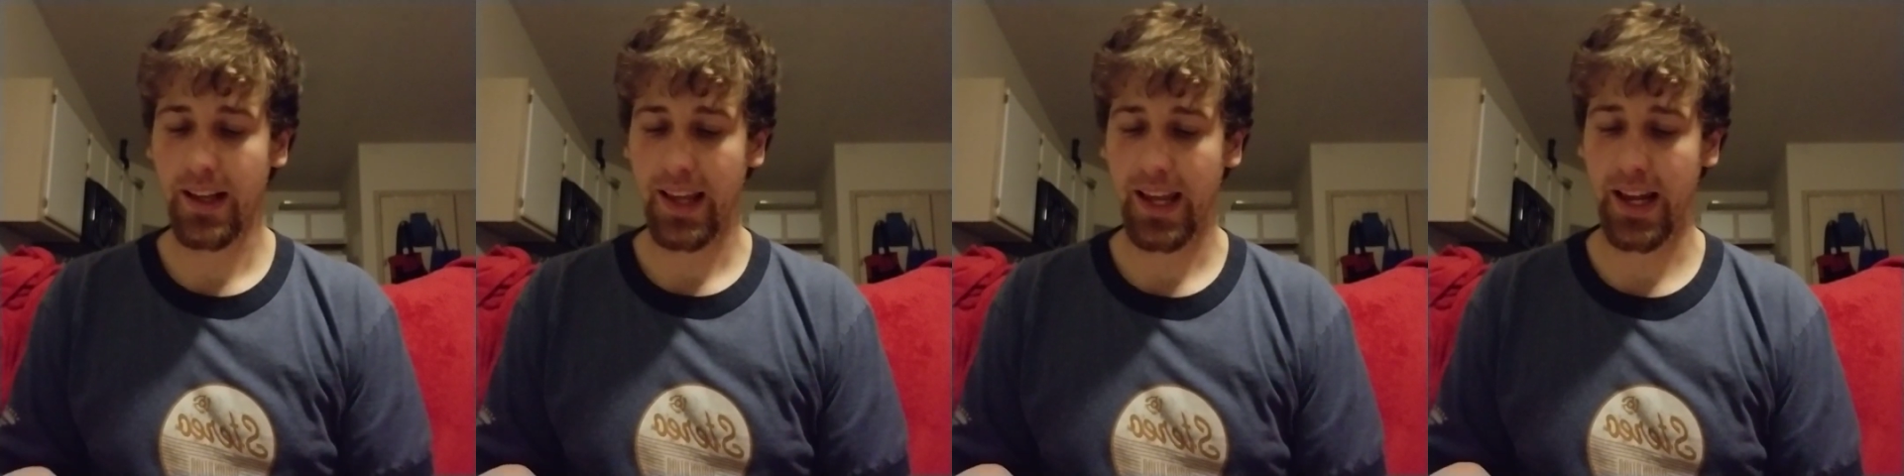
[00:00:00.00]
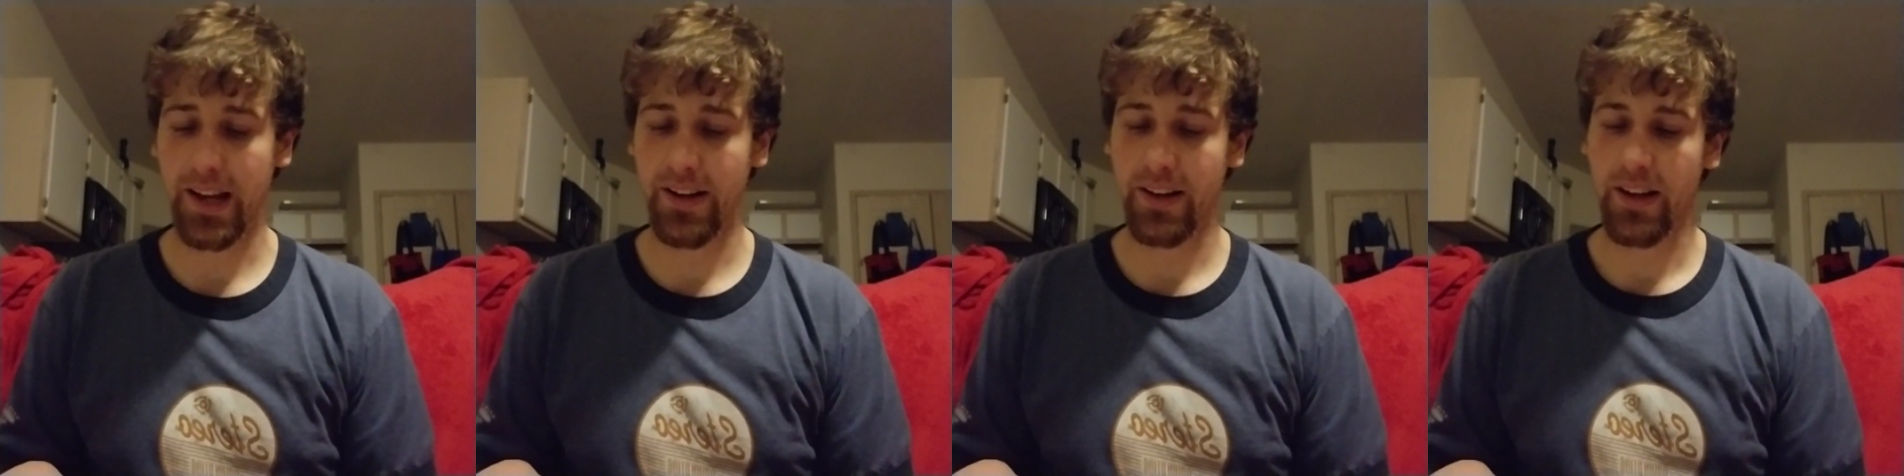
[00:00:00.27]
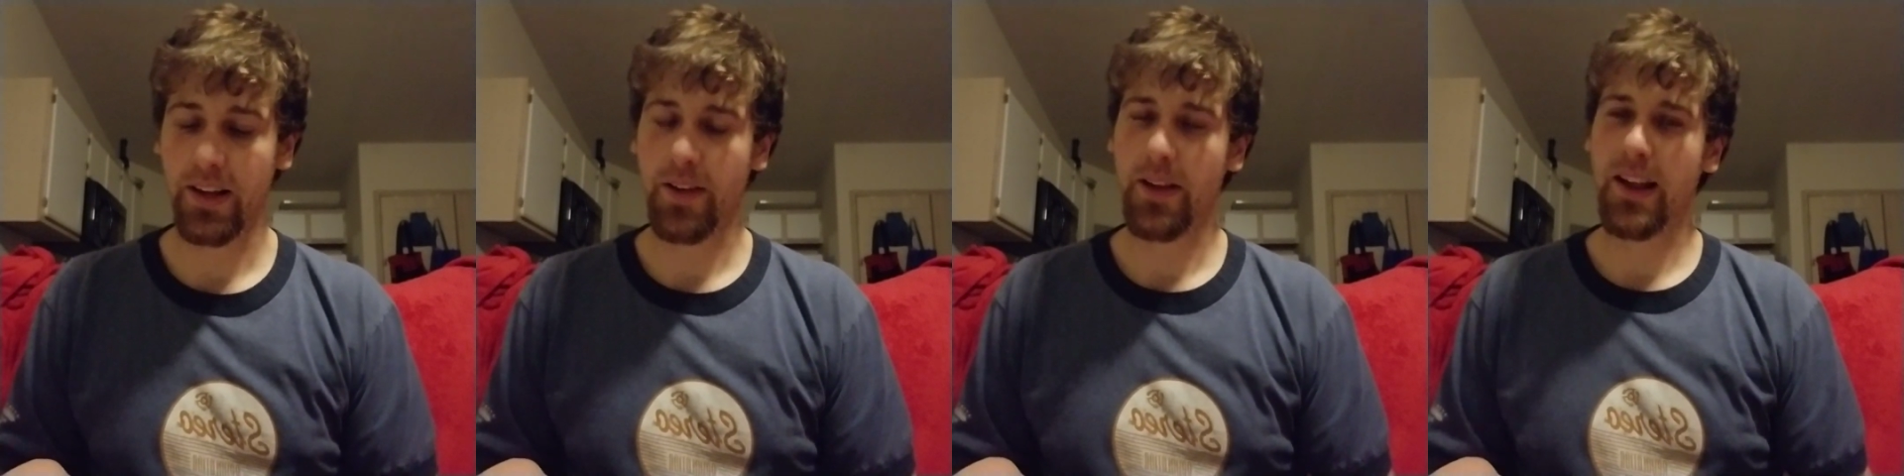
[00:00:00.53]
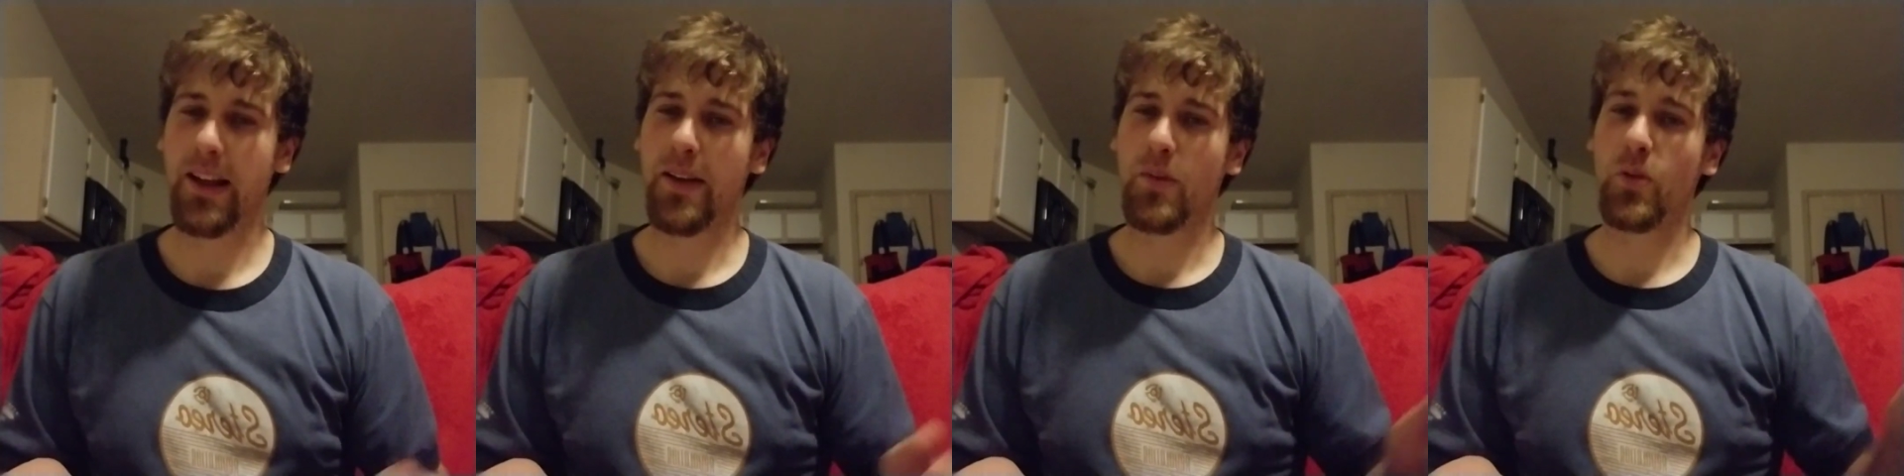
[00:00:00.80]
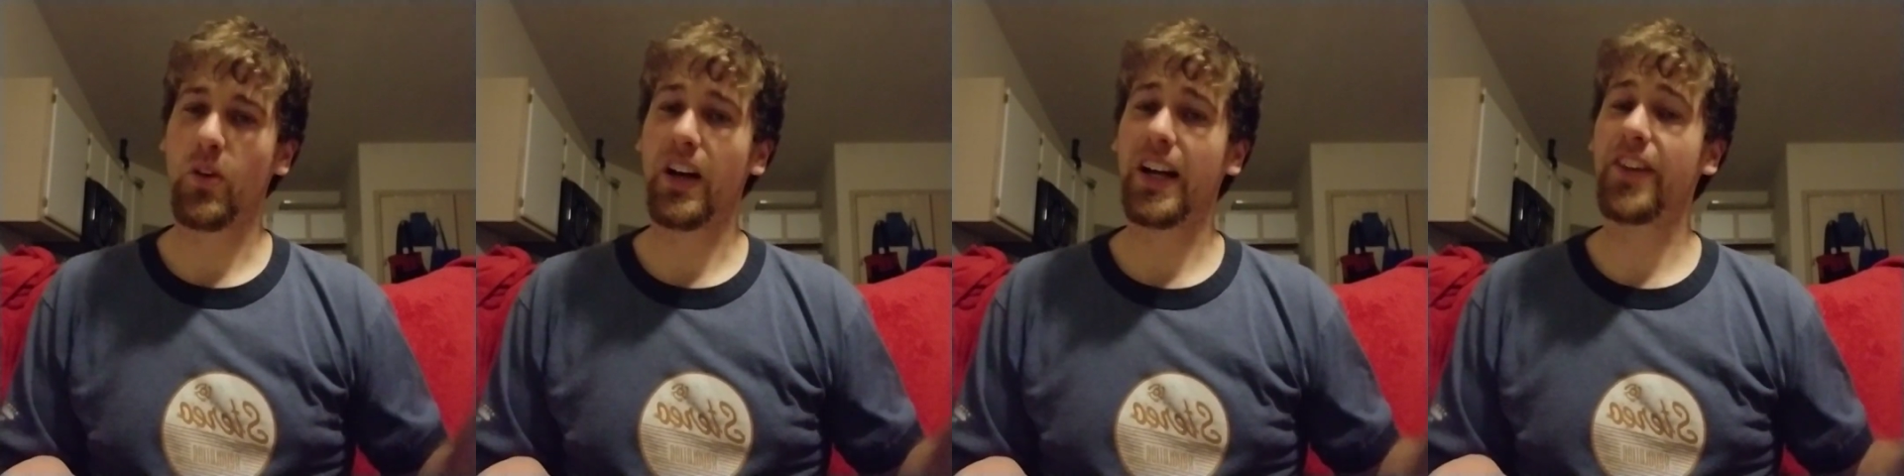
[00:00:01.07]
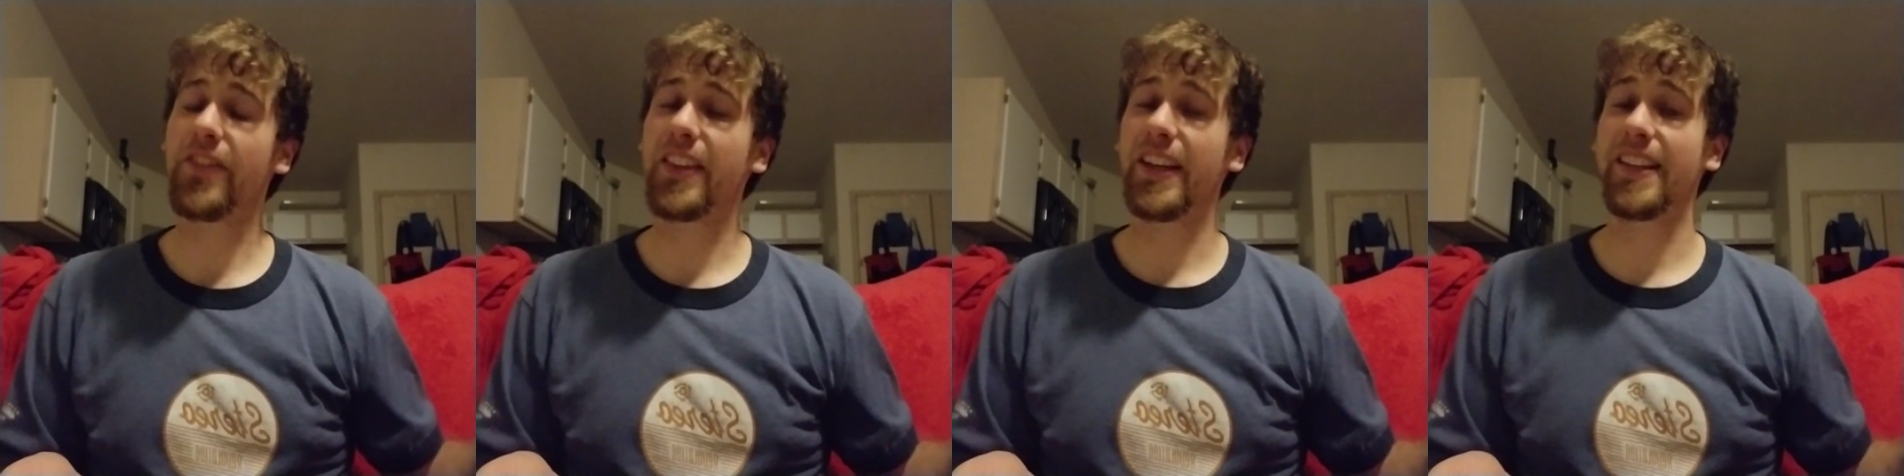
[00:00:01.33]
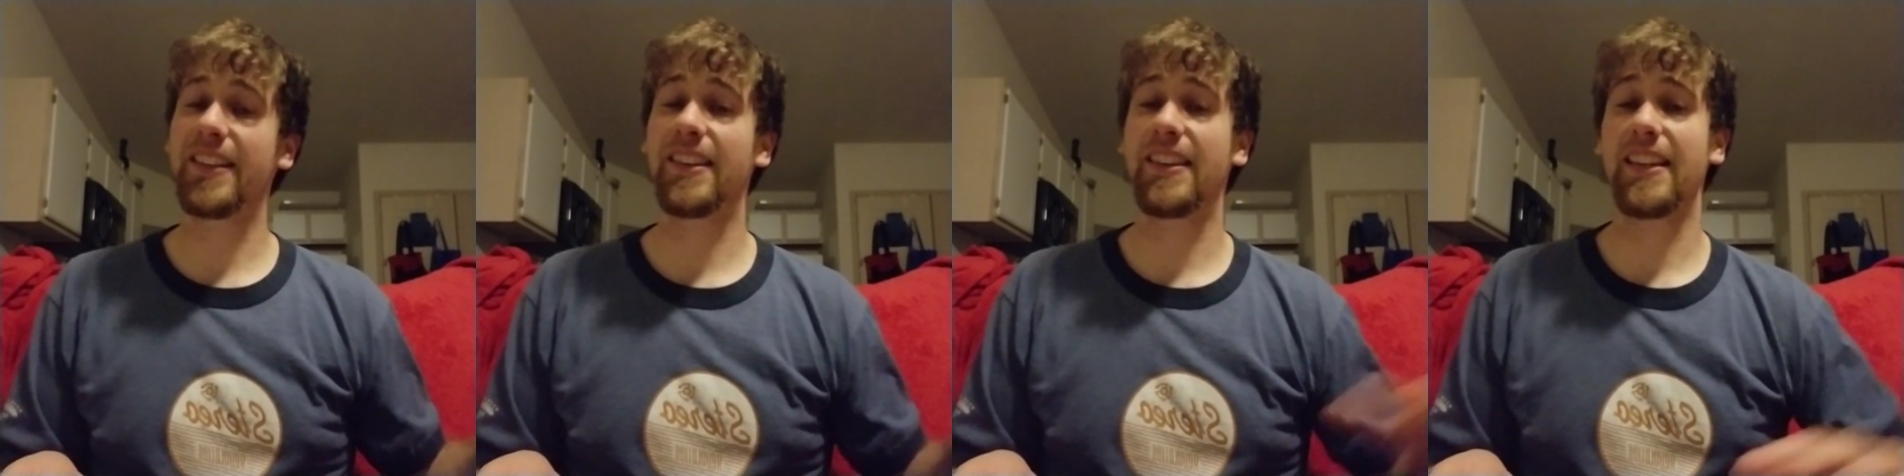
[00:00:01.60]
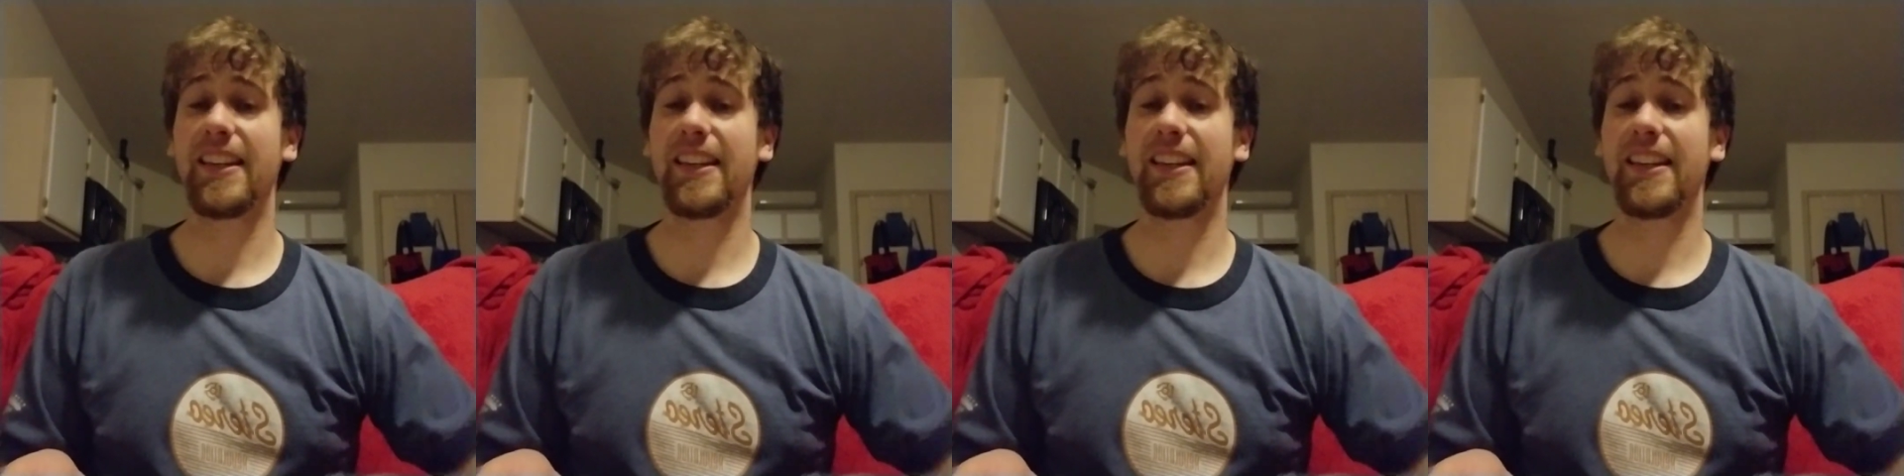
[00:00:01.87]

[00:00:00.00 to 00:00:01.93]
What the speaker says: And we'll have that